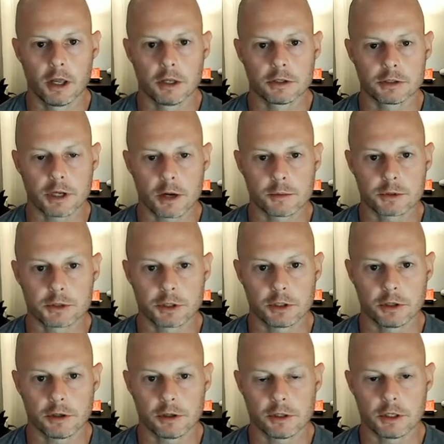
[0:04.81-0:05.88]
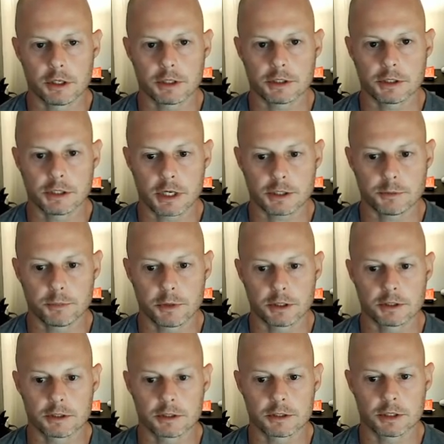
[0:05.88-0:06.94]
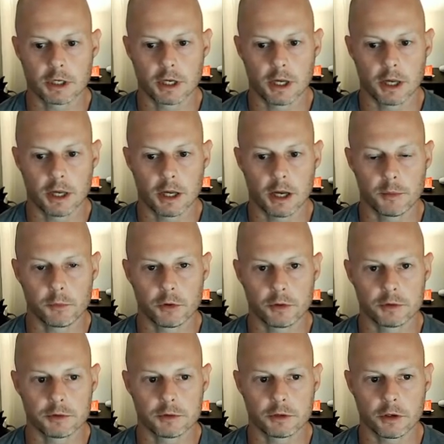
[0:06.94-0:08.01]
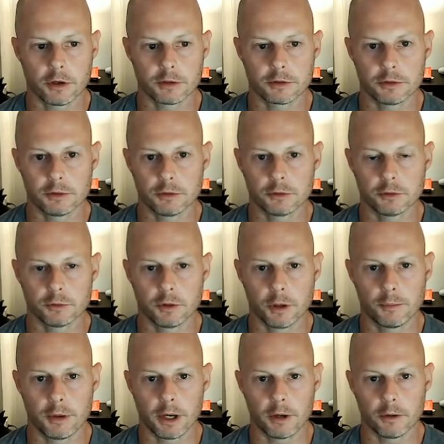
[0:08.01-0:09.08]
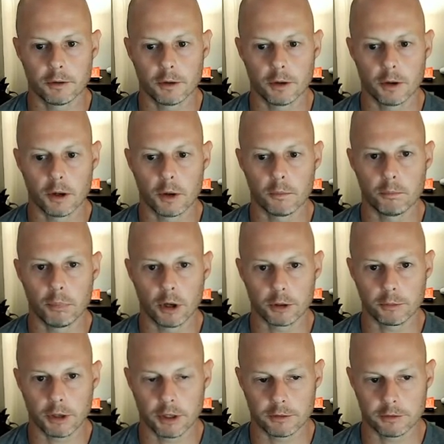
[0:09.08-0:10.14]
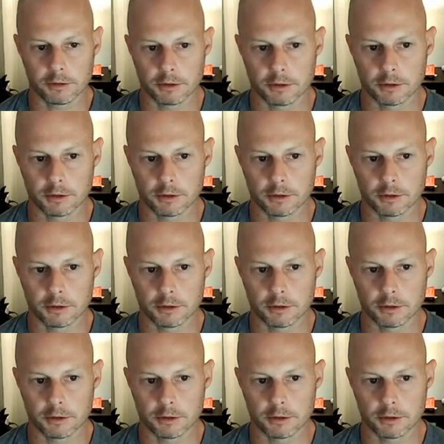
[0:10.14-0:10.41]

cybersecurity assessments, I'm going to talk to you about bug bounty.